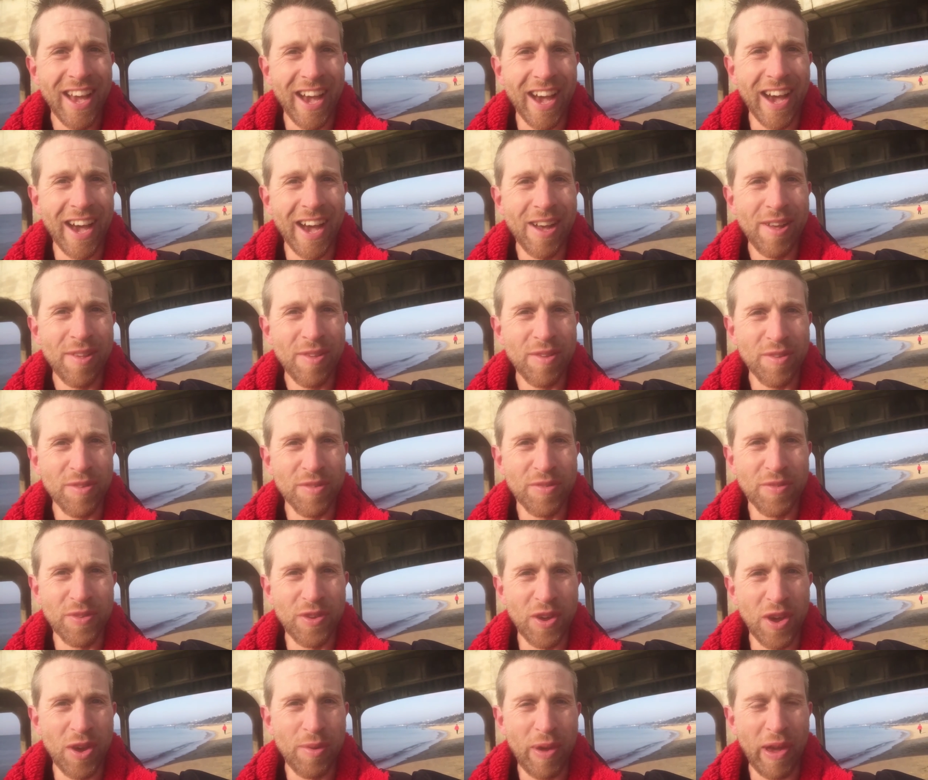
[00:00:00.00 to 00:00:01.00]
uh,
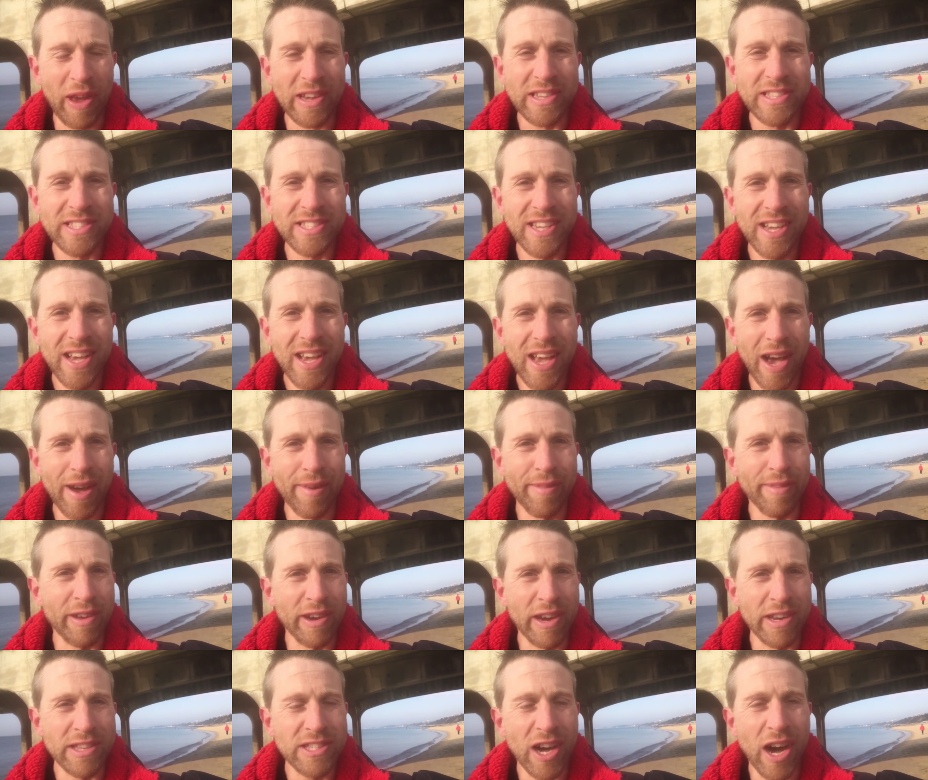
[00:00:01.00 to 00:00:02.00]
few weeks and
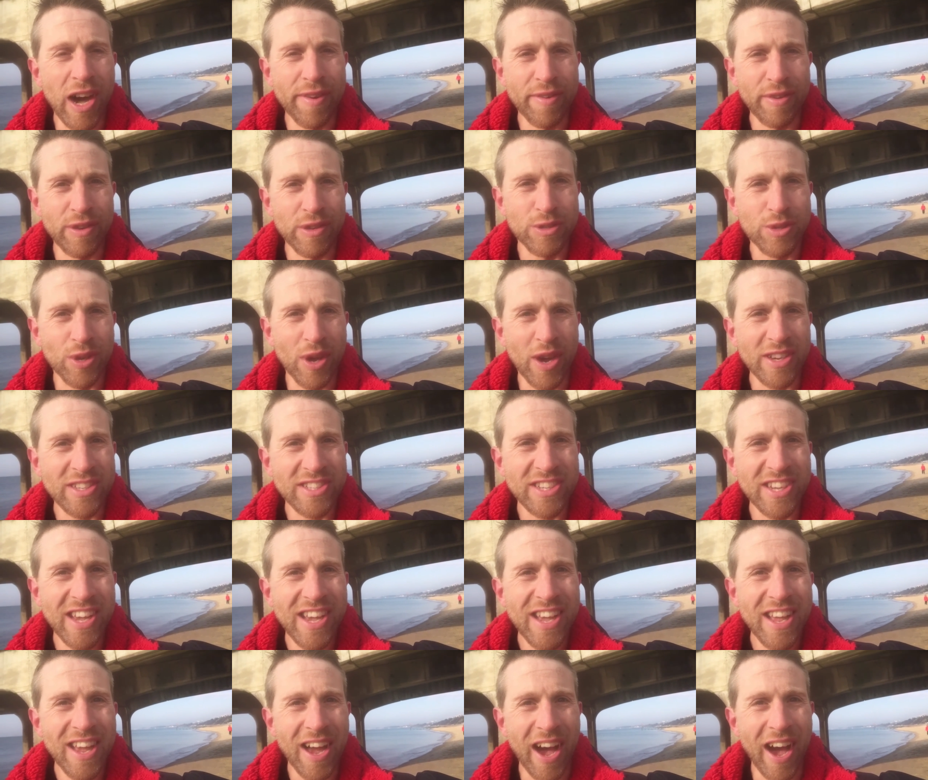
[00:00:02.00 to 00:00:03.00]
we're going to dive into it
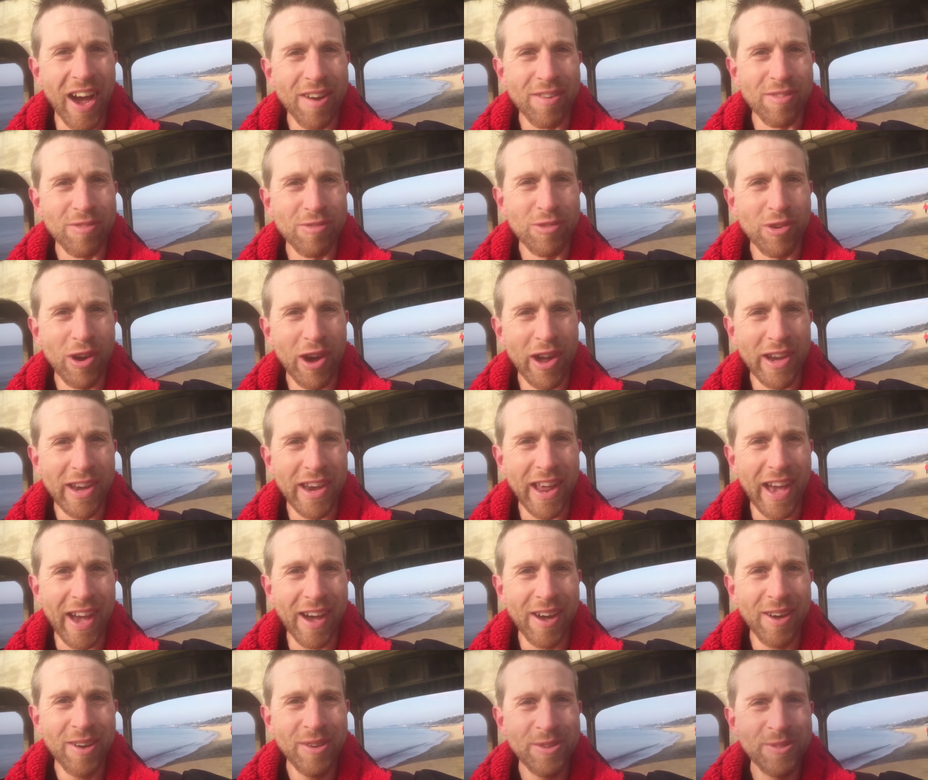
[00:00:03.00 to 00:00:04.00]
uh, right
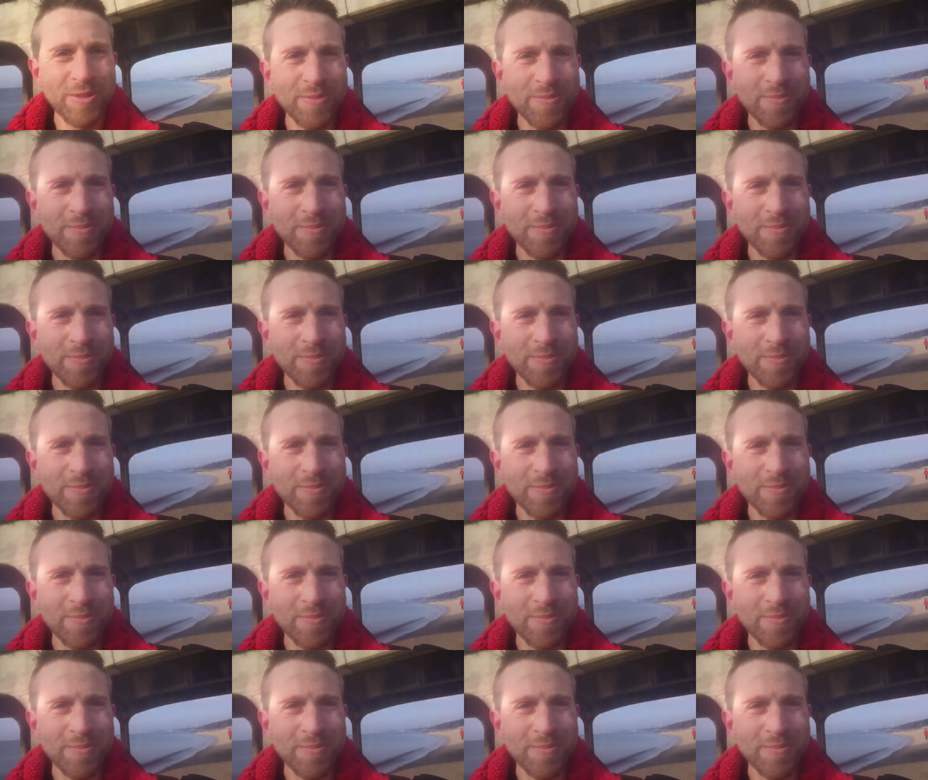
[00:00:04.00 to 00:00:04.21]
now.